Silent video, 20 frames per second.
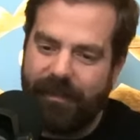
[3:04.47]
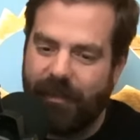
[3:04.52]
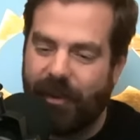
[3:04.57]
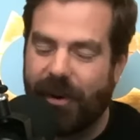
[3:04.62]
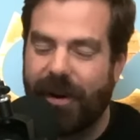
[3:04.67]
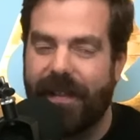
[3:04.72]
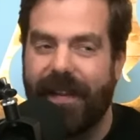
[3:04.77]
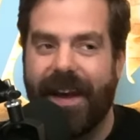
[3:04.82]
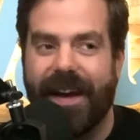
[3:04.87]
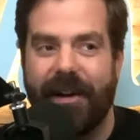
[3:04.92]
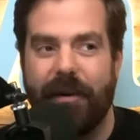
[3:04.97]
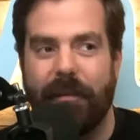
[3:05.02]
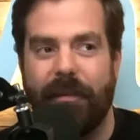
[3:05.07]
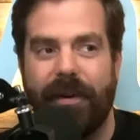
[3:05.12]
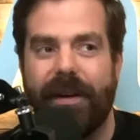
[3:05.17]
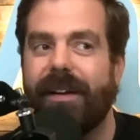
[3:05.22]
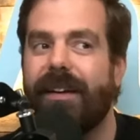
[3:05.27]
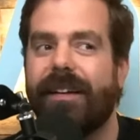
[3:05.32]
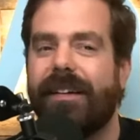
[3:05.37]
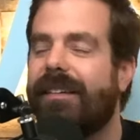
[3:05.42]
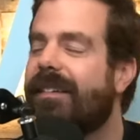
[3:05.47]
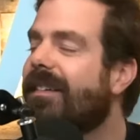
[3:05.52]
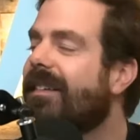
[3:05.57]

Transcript: More on that in a bit.